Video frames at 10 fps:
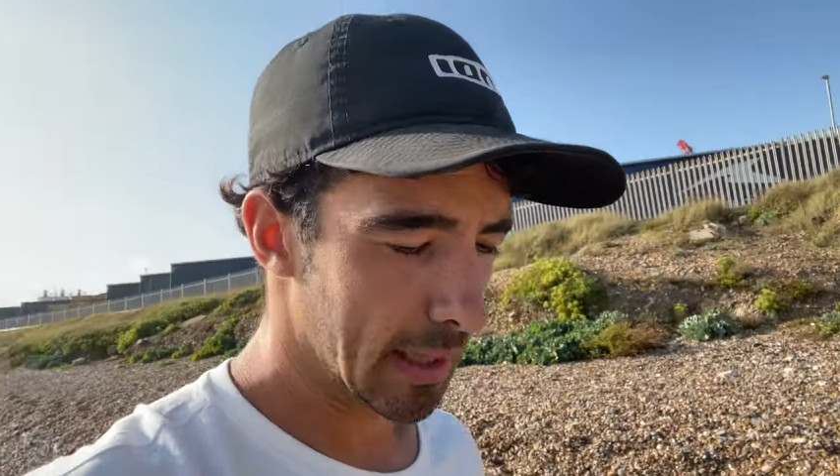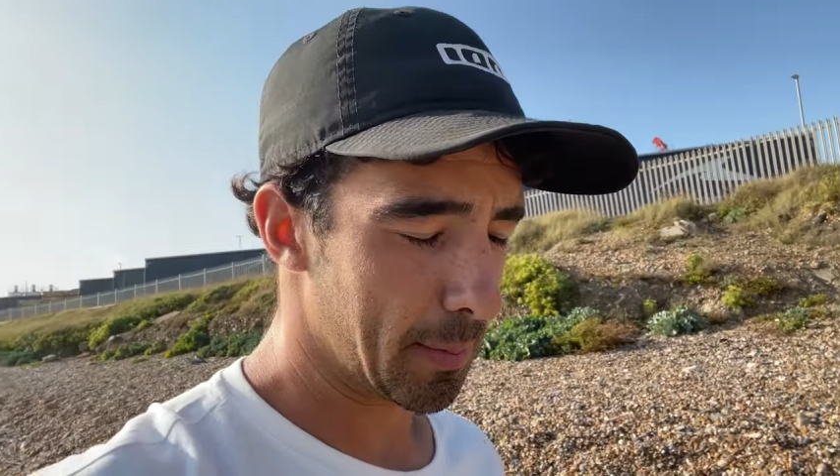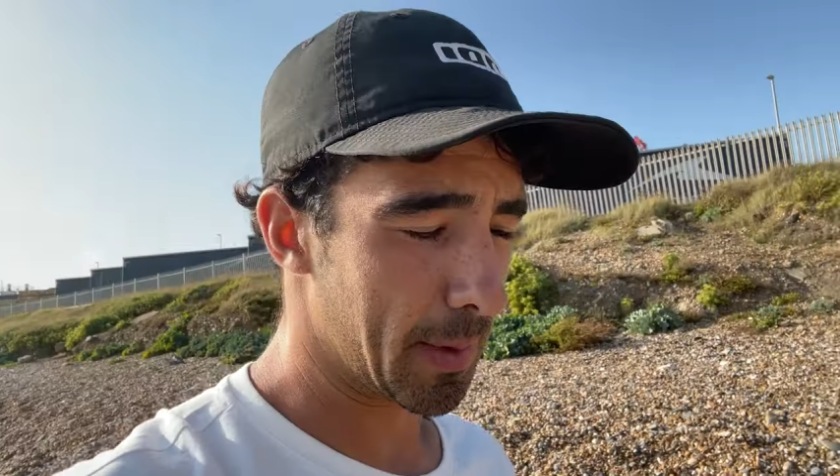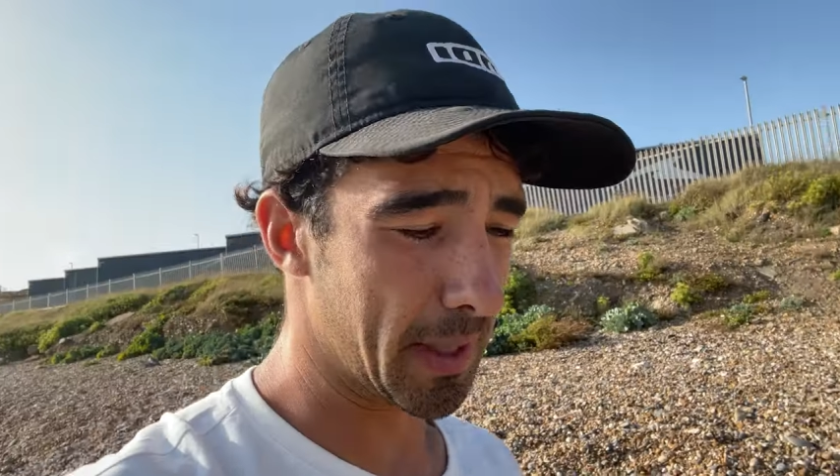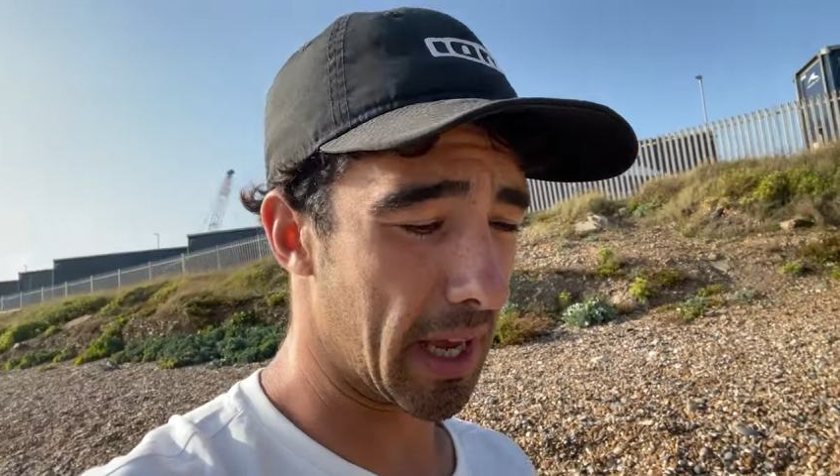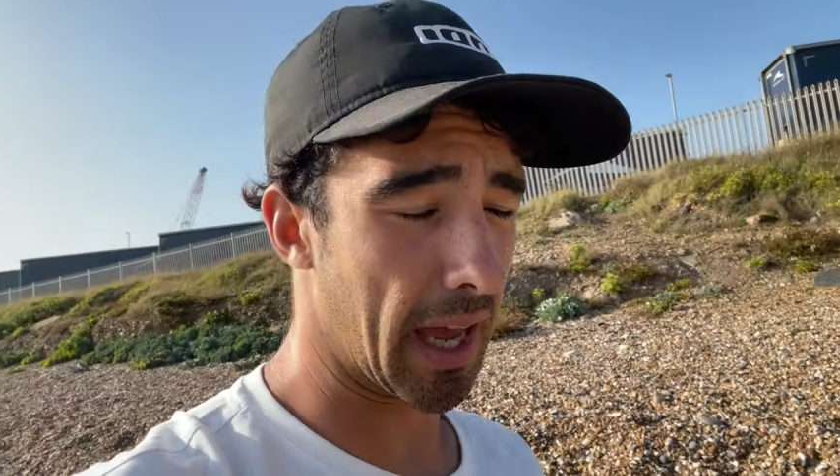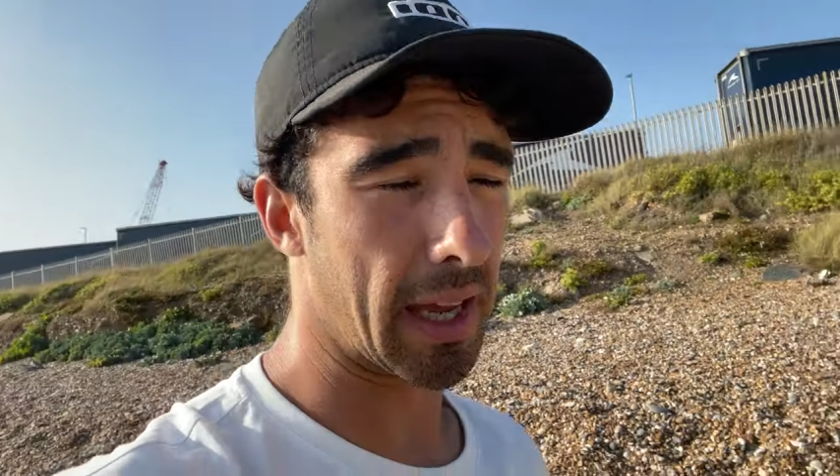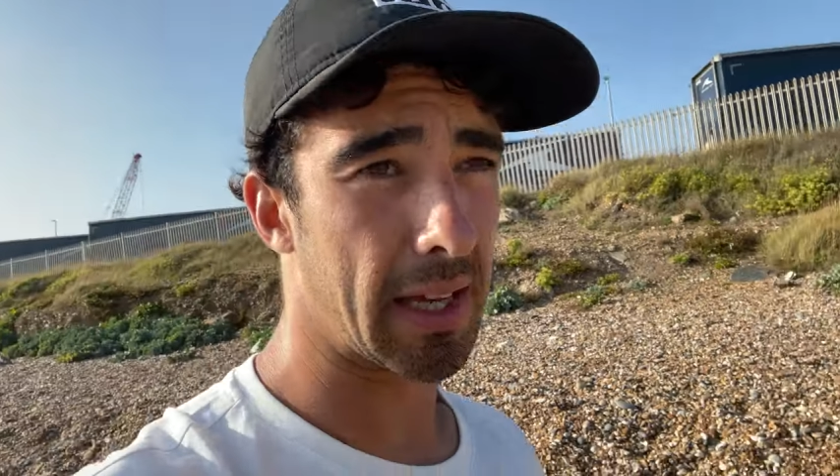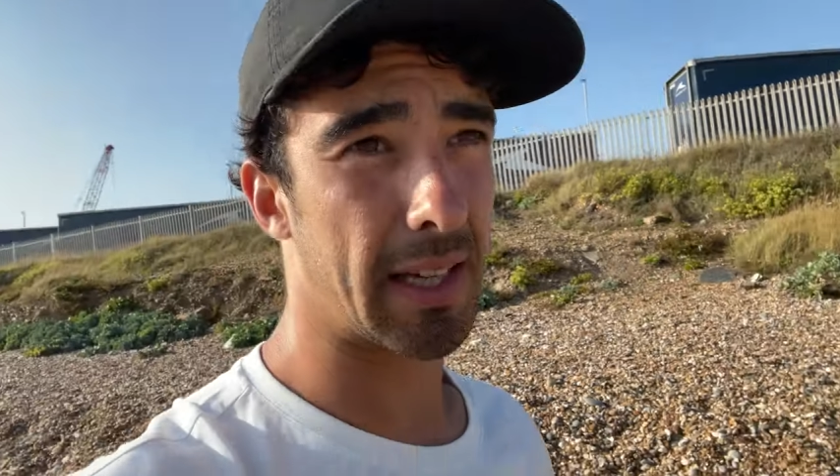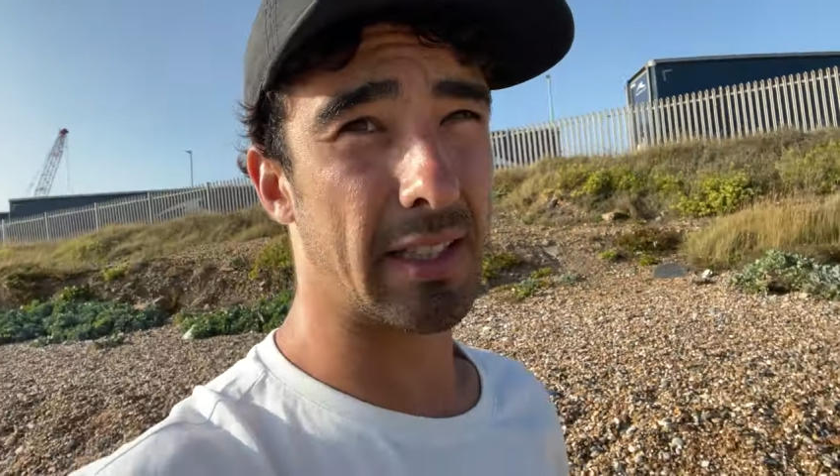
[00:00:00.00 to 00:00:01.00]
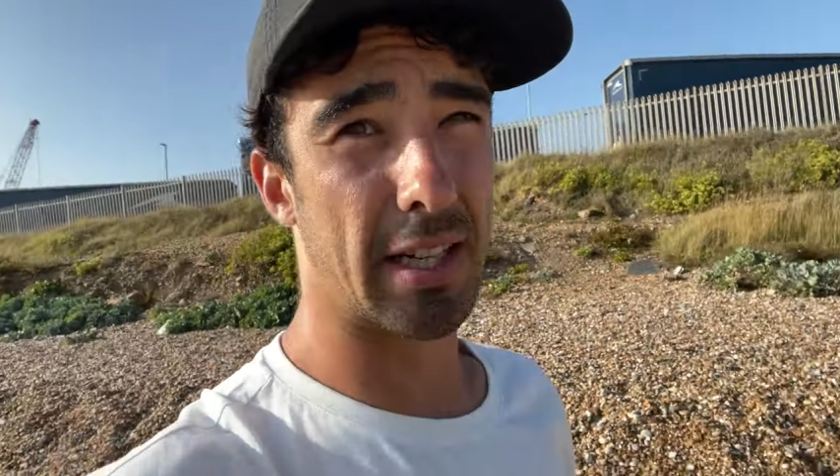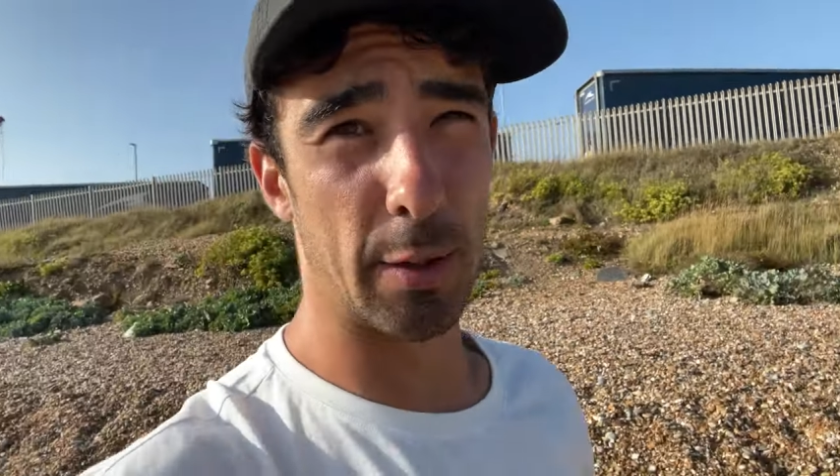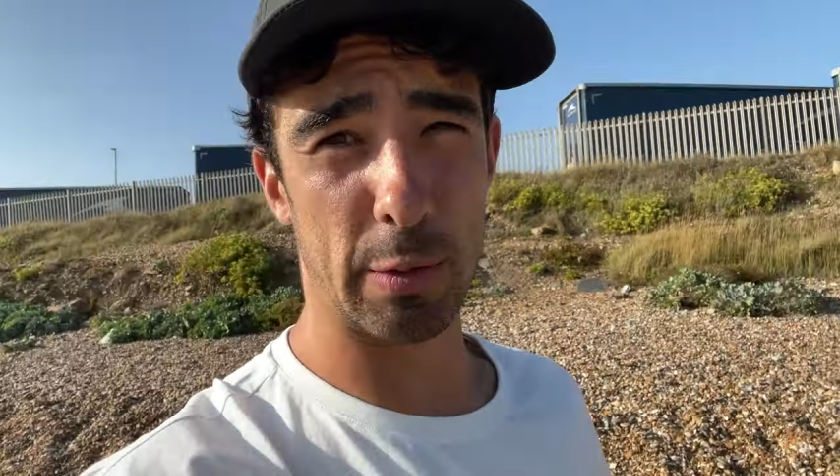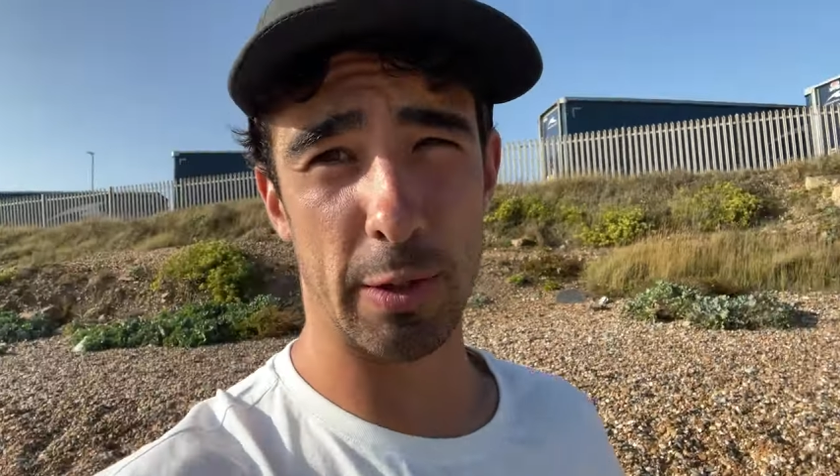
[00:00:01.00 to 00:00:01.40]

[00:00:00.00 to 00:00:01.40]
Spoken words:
But yeah, in terms